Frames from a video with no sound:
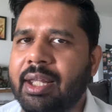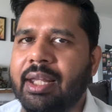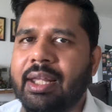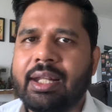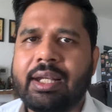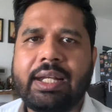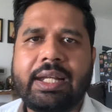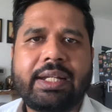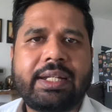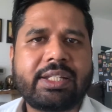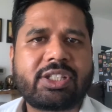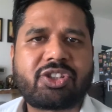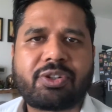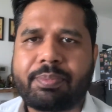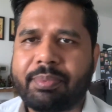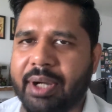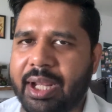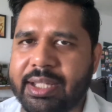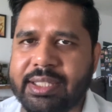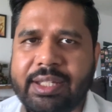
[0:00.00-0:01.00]

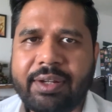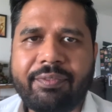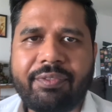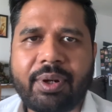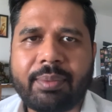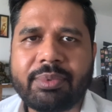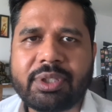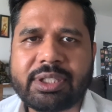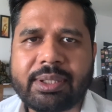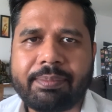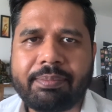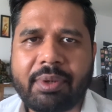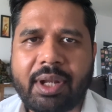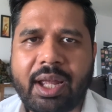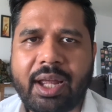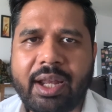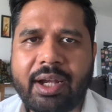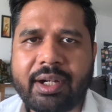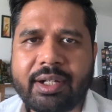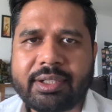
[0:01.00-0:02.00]
latest pricing from the
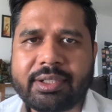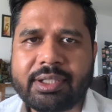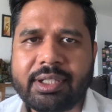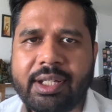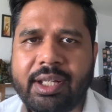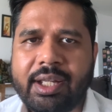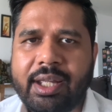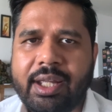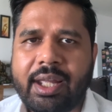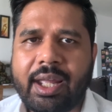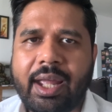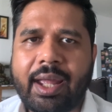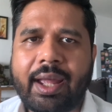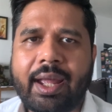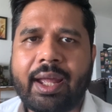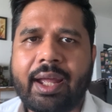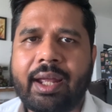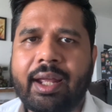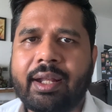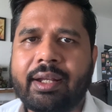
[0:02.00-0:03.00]
suppliers
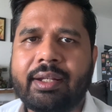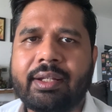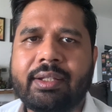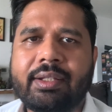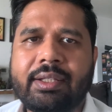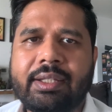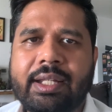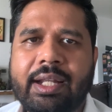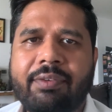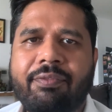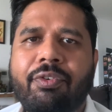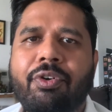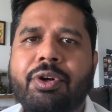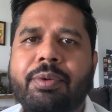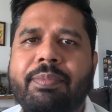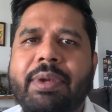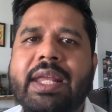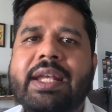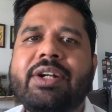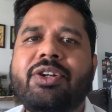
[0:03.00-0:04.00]
and there
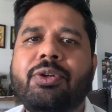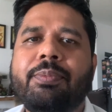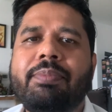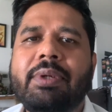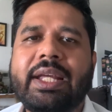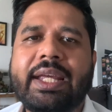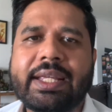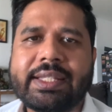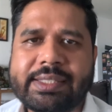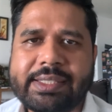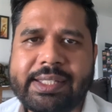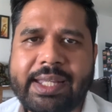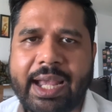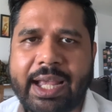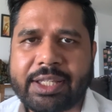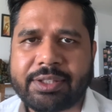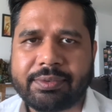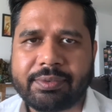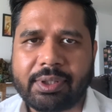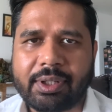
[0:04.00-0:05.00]
won't be any duplicacy
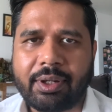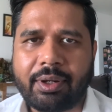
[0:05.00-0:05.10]
as well